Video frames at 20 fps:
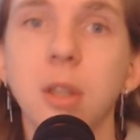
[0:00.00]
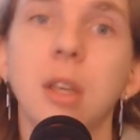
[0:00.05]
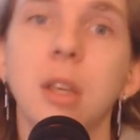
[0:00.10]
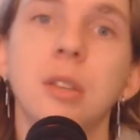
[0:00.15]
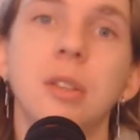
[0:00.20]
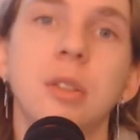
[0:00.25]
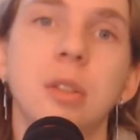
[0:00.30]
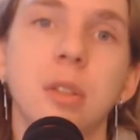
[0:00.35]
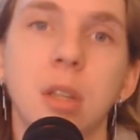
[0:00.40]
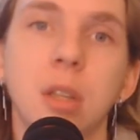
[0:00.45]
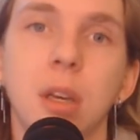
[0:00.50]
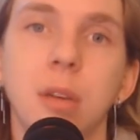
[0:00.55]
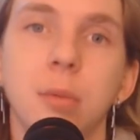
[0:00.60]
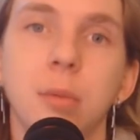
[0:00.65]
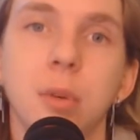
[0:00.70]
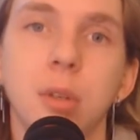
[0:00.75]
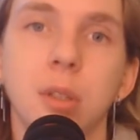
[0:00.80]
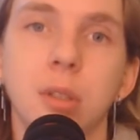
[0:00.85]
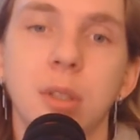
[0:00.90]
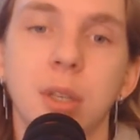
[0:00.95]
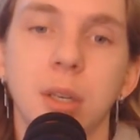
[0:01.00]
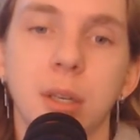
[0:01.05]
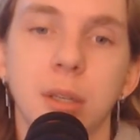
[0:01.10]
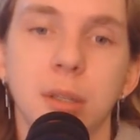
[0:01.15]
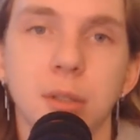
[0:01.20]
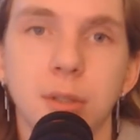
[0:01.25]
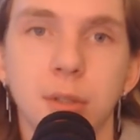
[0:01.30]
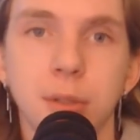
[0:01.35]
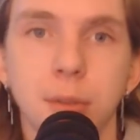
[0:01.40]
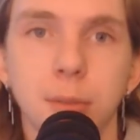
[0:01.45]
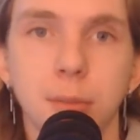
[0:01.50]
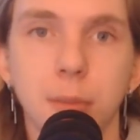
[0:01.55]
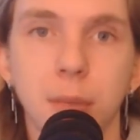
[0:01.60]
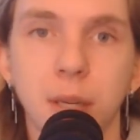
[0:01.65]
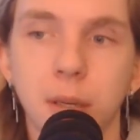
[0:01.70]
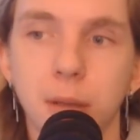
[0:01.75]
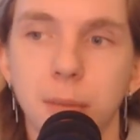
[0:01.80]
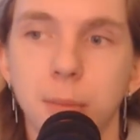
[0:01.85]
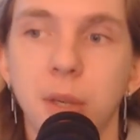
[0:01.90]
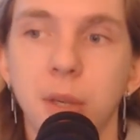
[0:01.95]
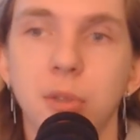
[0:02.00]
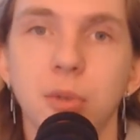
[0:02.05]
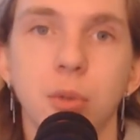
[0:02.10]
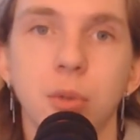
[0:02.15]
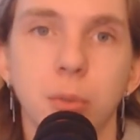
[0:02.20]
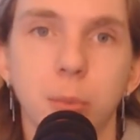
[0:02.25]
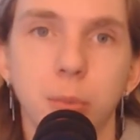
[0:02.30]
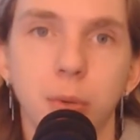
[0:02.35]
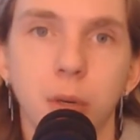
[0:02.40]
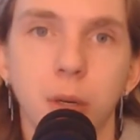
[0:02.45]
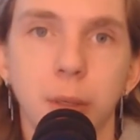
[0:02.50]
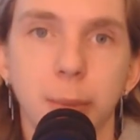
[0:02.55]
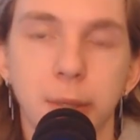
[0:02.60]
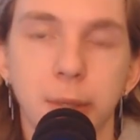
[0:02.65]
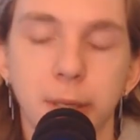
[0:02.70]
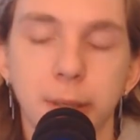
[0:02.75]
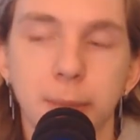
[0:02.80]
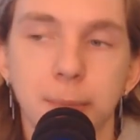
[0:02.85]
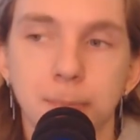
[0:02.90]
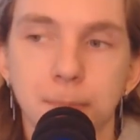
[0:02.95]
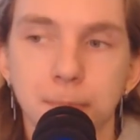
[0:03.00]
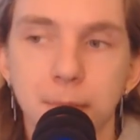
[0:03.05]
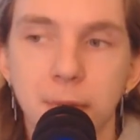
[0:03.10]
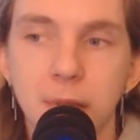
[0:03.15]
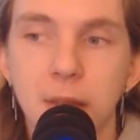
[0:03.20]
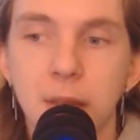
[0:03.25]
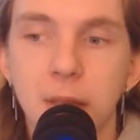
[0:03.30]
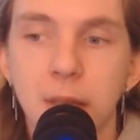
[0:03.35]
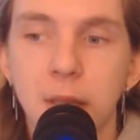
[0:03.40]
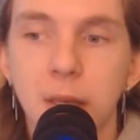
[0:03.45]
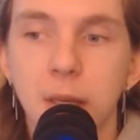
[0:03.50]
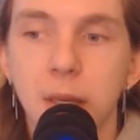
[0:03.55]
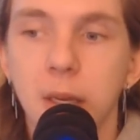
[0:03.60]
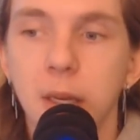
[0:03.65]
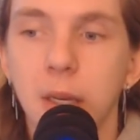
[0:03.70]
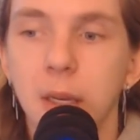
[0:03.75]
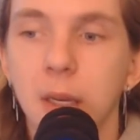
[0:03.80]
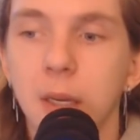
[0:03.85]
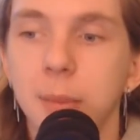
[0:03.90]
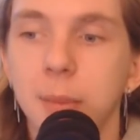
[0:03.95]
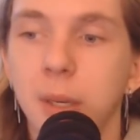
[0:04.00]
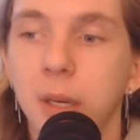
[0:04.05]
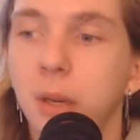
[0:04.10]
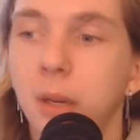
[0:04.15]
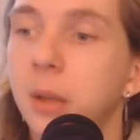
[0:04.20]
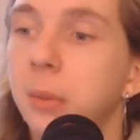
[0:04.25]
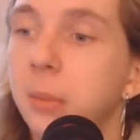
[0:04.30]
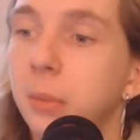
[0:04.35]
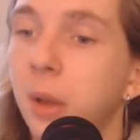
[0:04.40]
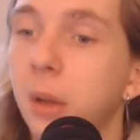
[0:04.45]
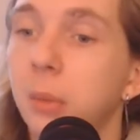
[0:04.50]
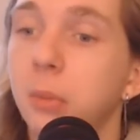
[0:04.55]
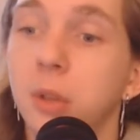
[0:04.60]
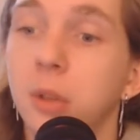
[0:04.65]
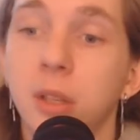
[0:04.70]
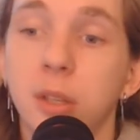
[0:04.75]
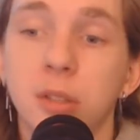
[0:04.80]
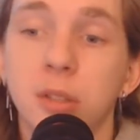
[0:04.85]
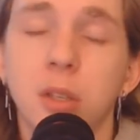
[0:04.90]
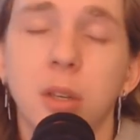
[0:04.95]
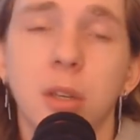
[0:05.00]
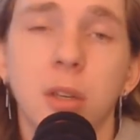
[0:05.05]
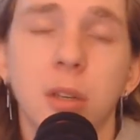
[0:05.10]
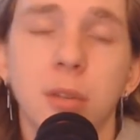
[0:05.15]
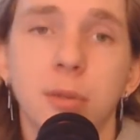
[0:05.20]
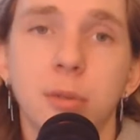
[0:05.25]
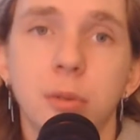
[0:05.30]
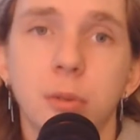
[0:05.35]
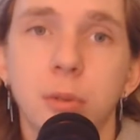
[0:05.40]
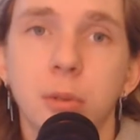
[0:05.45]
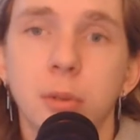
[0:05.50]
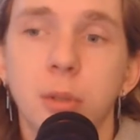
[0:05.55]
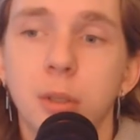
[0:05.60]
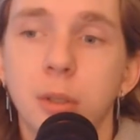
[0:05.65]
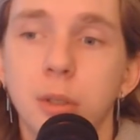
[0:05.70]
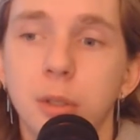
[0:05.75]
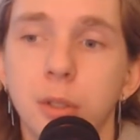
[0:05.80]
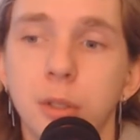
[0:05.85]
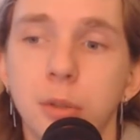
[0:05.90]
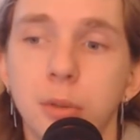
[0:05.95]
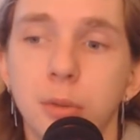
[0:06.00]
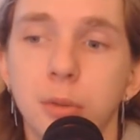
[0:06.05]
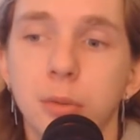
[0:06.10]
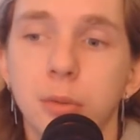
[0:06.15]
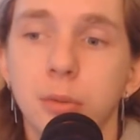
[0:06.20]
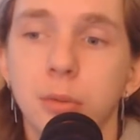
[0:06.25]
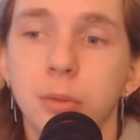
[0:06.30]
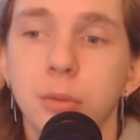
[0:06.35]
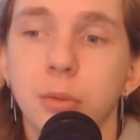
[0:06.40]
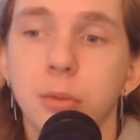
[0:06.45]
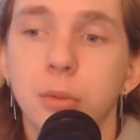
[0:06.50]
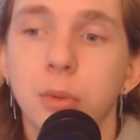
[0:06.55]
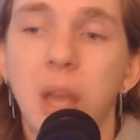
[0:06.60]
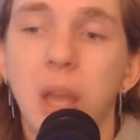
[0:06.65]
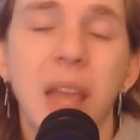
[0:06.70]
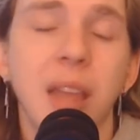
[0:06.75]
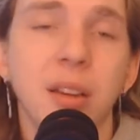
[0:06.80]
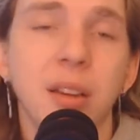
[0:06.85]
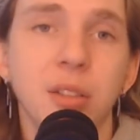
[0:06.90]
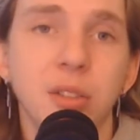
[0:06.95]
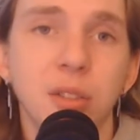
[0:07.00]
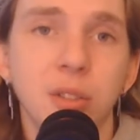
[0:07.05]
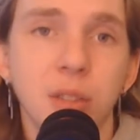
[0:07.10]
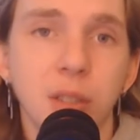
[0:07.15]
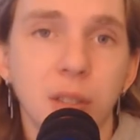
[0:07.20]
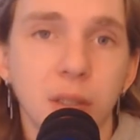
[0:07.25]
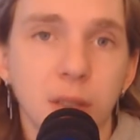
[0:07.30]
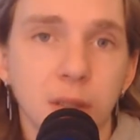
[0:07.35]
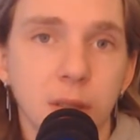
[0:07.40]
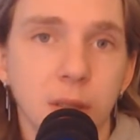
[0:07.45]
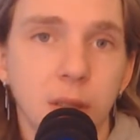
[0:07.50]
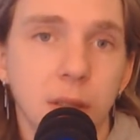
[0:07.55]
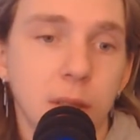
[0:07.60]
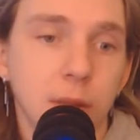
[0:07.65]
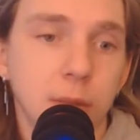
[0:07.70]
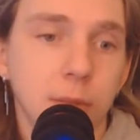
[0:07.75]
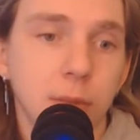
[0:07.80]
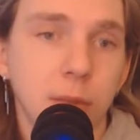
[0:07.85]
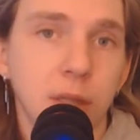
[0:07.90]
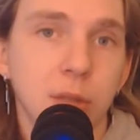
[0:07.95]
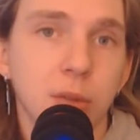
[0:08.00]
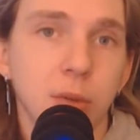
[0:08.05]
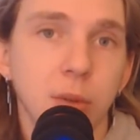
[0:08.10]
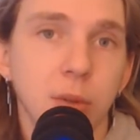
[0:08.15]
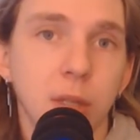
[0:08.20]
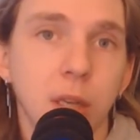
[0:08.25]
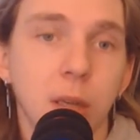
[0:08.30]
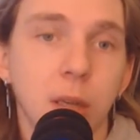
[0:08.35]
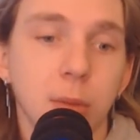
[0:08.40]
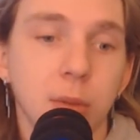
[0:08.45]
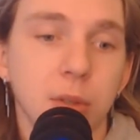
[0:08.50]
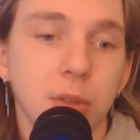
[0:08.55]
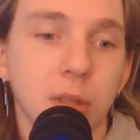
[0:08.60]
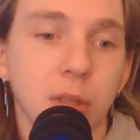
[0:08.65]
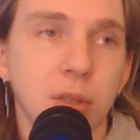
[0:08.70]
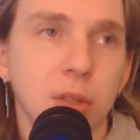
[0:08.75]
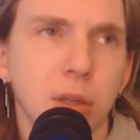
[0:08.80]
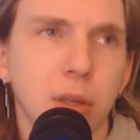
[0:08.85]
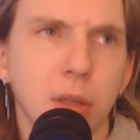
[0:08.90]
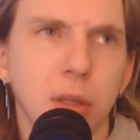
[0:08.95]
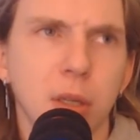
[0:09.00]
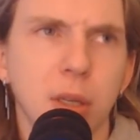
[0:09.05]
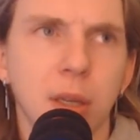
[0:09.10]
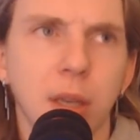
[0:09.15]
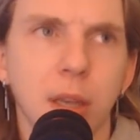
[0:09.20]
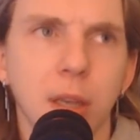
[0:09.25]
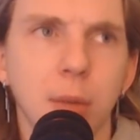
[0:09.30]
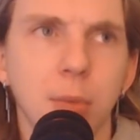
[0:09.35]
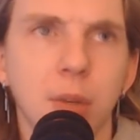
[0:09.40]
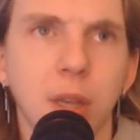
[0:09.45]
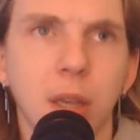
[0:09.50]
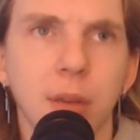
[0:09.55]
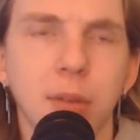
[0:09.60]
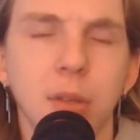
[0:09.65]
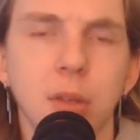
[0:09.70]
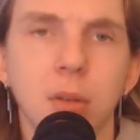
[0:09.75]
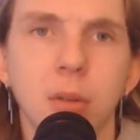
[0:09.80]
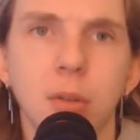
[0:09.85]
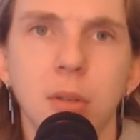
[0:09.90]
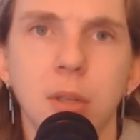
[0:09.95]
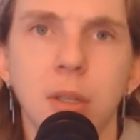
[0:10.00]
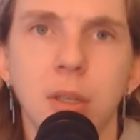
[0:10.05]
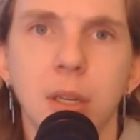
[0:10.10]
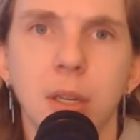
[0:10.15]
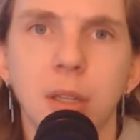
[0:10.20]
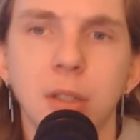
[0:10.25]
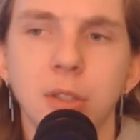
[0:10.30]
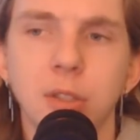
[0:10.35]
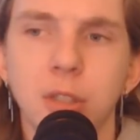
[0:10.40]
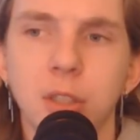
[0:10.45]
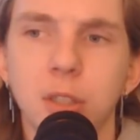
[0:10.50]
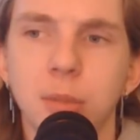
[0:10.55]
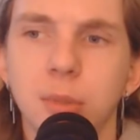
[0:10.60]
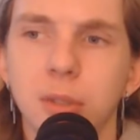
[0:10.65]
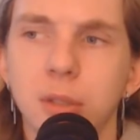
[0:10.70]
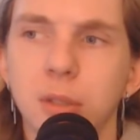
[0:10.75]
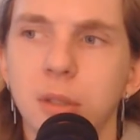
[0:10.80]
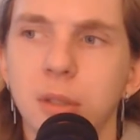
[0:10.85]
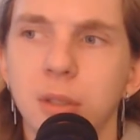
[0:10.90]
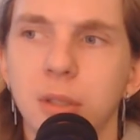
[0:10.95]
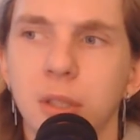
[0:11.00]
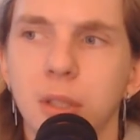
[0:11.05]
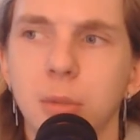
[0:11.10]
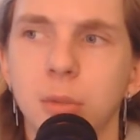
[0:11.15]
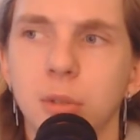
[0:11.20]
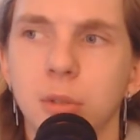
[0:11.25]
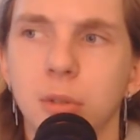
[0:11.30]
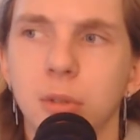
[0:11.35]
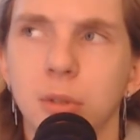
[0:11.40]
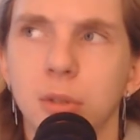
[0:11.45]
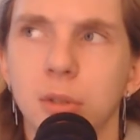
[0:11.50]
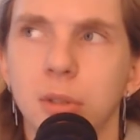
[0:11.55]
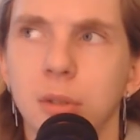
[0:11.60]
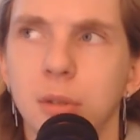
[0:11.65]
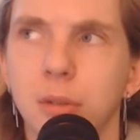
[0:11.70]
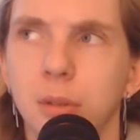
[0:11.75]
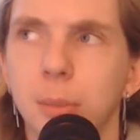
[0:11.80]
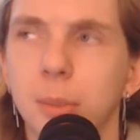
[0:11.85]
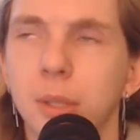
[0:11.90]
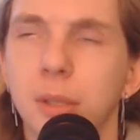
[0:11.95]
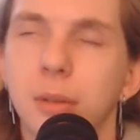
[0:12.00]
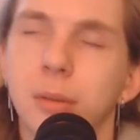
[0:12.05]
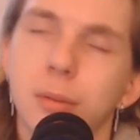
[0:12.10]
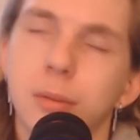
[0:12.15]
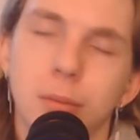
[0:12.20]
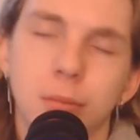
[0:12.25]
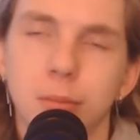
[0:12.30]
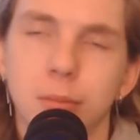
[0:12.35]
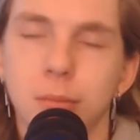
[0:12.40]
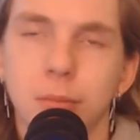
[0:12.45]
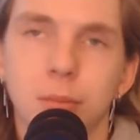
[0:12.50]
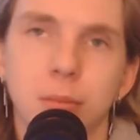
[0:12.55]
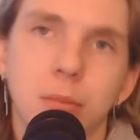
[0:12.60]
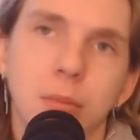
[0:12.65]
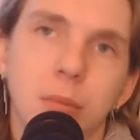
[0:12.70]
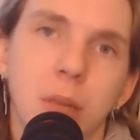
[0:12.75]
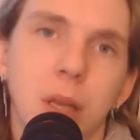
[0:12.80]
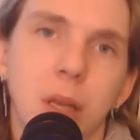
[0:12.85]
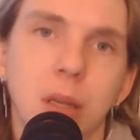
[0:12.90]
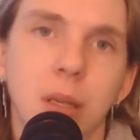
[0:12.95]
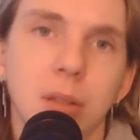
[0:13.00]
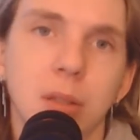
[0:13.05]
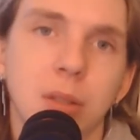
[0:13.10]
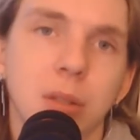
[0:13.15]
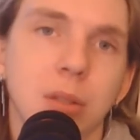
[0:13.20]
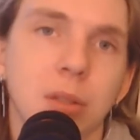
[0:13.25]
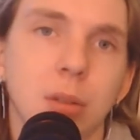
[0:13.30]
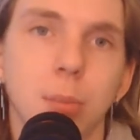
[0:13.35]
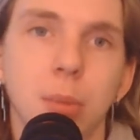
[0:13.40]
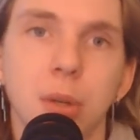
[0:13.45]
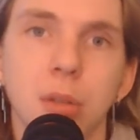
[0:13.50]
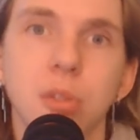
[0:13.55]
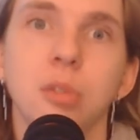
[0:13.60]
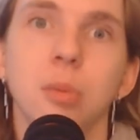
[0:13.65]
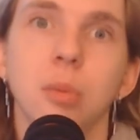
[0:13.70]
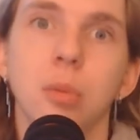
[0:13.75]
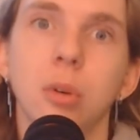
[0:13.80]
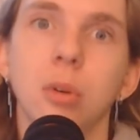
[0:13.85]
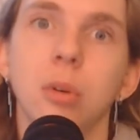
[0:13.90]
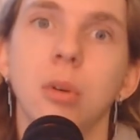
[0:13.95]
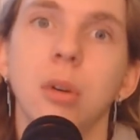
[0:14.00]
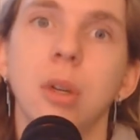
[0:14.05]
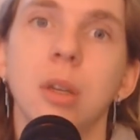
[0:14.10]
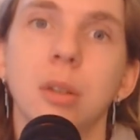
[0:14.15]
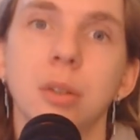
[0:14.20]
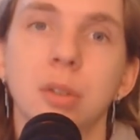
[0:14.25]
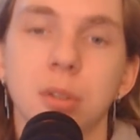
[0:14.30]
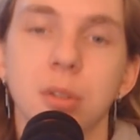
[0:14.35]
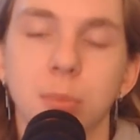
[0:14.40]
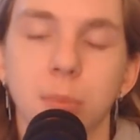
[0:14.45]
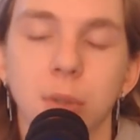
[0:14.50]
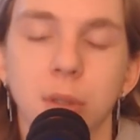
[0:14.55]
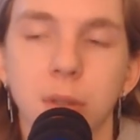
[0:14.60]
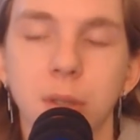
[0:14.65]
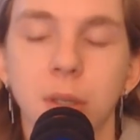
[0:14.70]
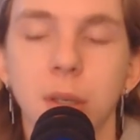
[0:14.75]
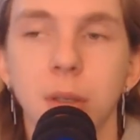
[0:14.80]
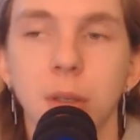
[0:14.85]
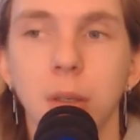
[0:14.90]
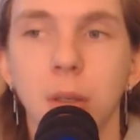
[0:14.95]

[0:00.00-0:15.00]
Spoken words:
still have what it takes to make Metroid Prime again. And I'm really excited for a new HD Metroid game, because that's the only game we haven't gotten in HD besides Animal Crossing. I mean, I guess there's a bunch more else, but yeah,